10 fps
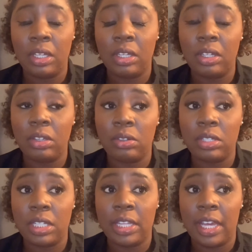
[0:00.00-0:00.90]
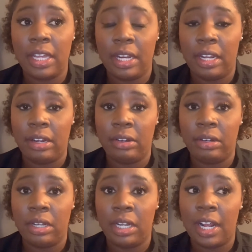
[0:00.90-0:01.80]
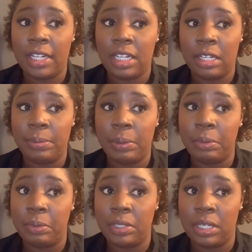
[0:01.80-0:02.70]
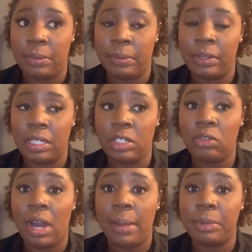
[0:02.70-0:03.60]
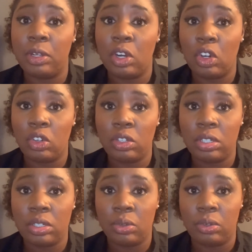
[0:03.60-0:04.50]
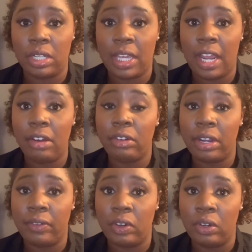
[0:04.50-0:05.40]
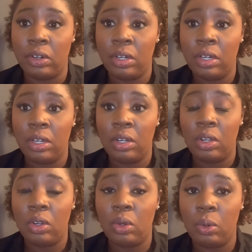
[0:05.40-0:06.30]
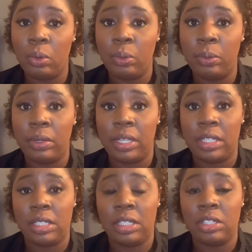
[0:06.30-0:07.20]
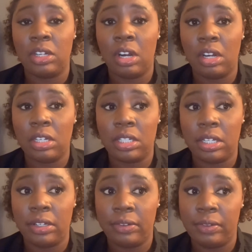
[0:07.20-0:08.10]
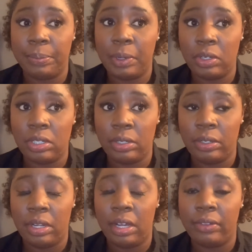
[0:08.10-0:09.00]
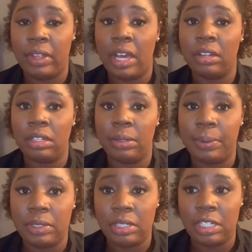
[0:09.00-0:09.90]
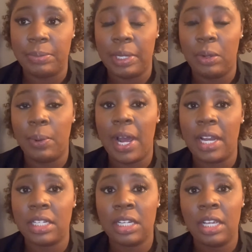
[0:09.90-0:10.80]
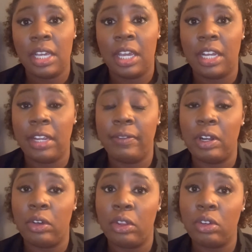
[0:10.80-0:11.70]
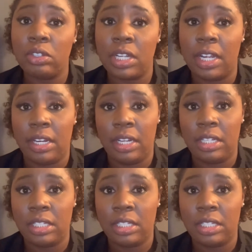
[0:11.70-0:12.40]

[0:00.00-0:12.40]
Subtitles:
you'll see that in there. A lot of times people will say, well, we can just grab the nurse or the caregiver who is in charge of the elderly person that's being watched. And even on those signings,